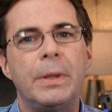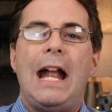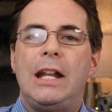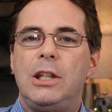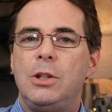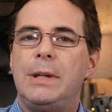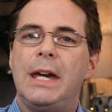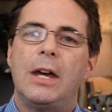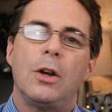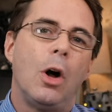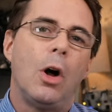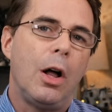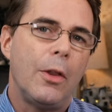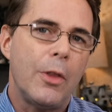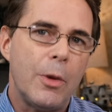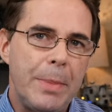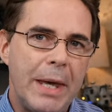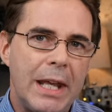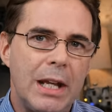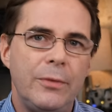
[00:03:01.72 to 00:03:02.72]
and you get all
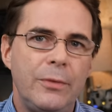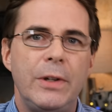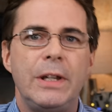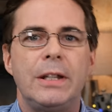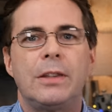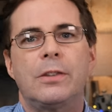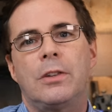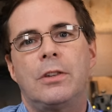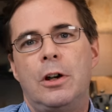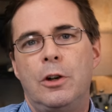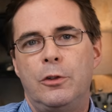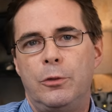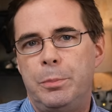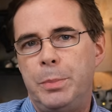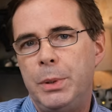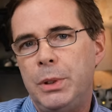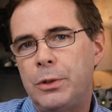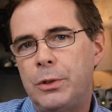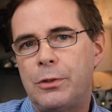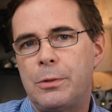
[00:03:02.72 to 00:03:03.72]
the benefits of
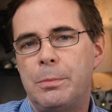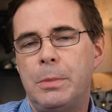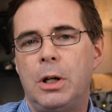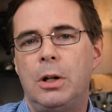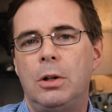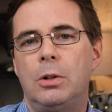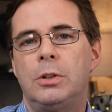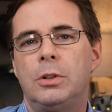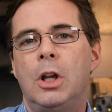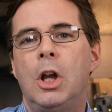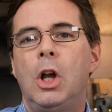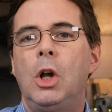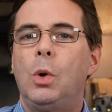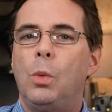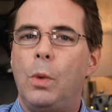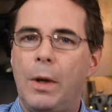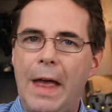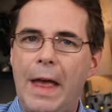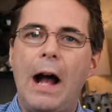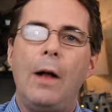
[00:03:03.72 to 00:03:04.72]
boost mode
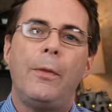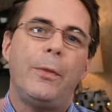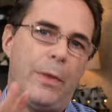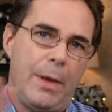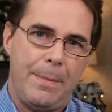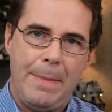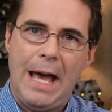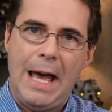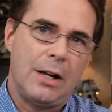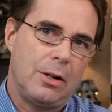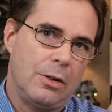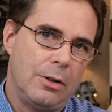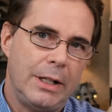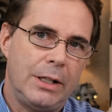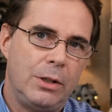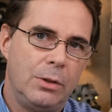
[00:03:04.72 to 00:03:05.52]
without the battery